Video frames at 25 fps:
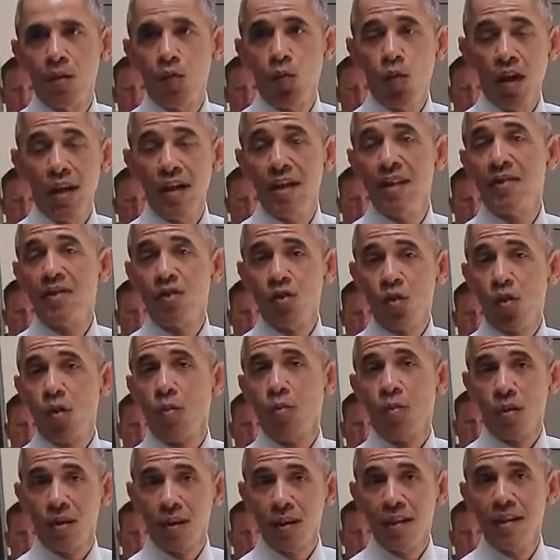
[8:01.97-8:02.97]
What is
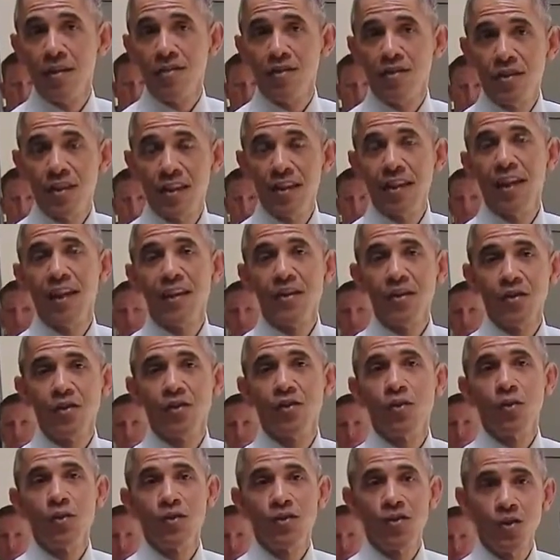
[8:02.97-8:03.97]
normal is teenagers
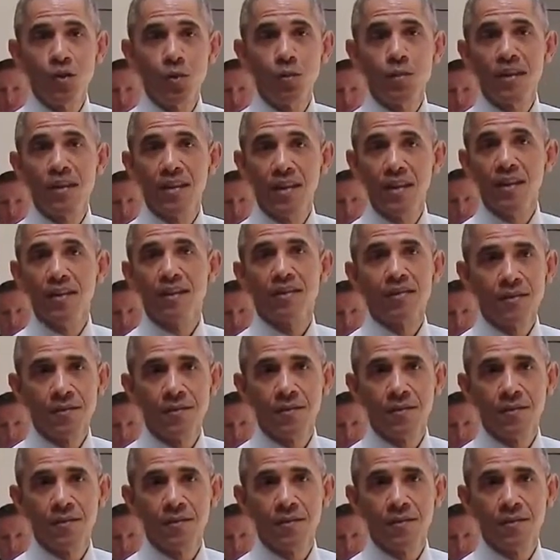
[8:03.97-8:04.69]
doing stupid things.